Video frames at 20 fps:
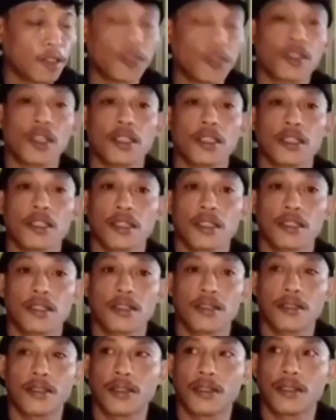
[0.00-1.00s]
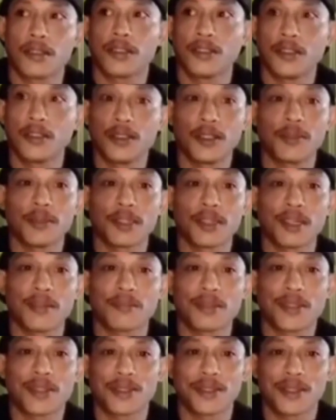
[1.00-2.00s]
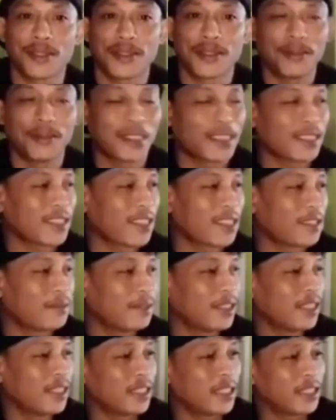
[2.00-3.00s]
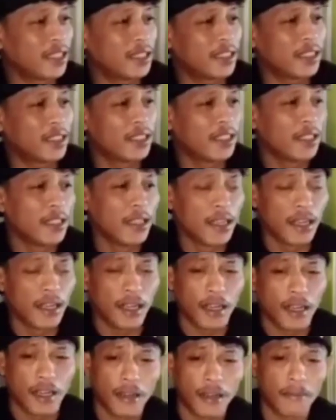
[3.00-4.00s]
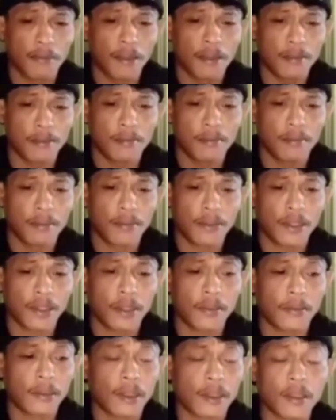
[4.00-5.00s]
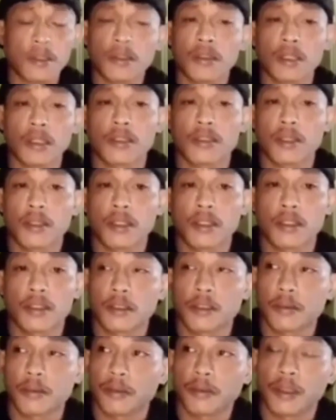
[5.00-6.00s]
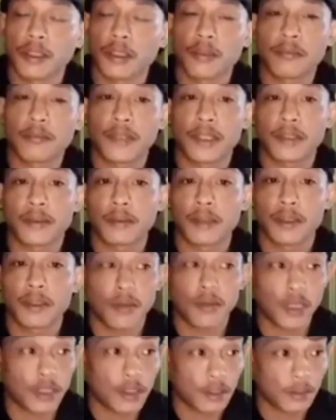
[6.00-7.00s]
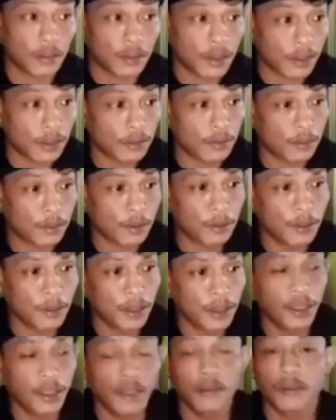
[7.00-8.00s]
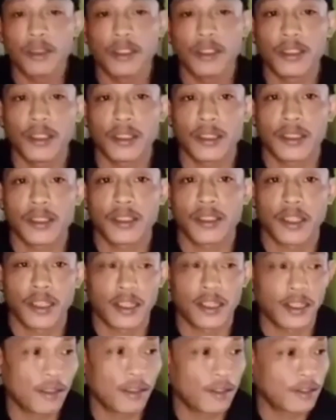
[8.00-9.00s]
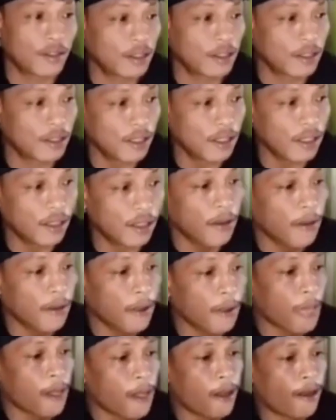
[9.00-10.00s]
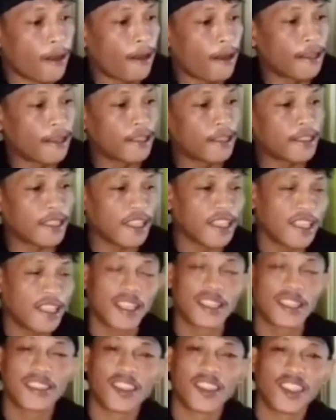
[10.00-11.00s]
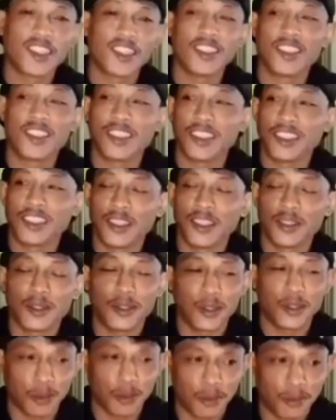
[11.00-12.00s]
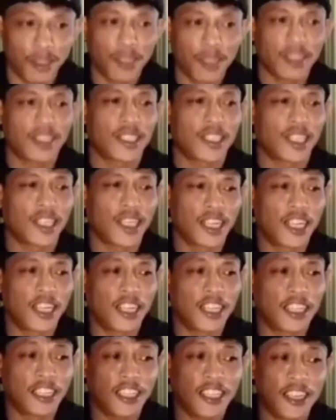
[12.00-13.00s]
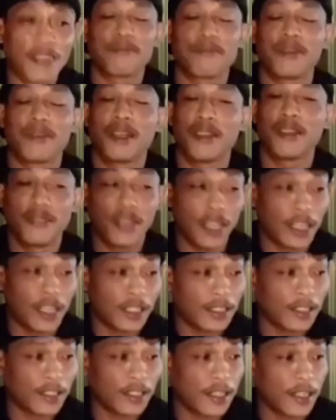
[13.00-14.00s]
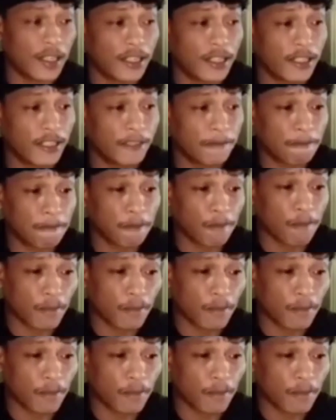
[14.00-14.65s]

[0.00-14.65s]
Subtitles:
new success or dream come true, kung masasabi natin. Ma'am, first of all, congratulations for being part of this YT world, for being a monetized channel already. Isa ka ng legit YouTuber, isa ka ng ganap na vlogger, at